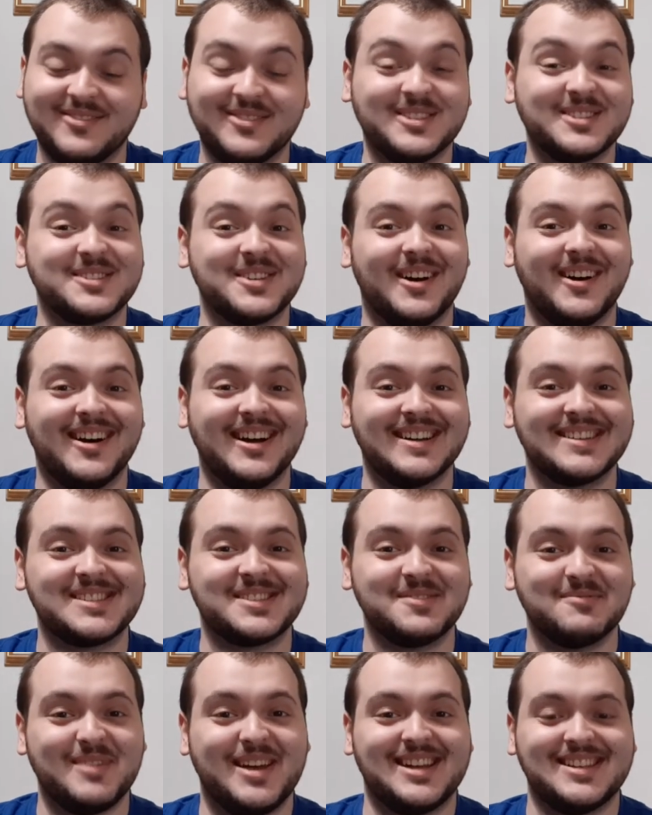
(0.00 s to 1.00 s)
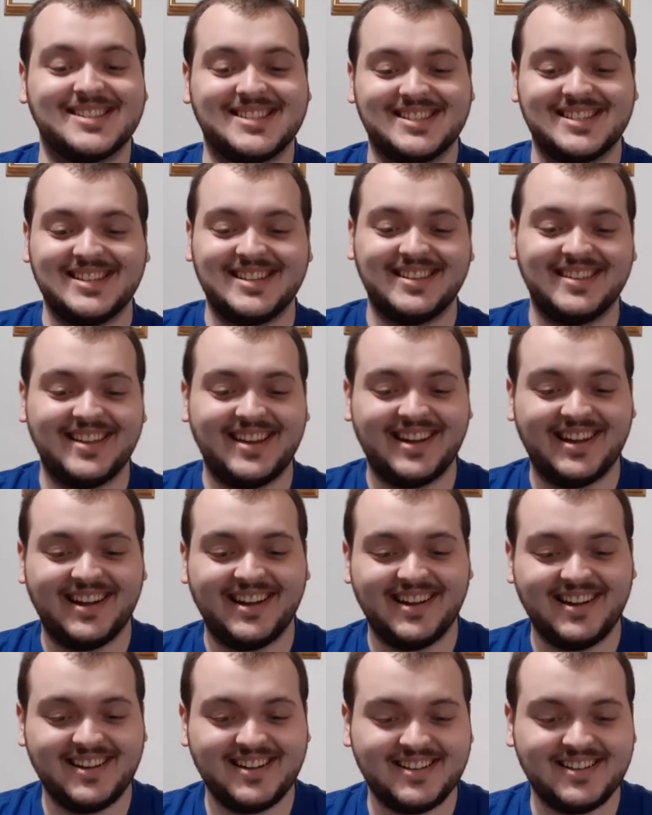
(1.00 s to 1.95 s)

was awesome, that scene there.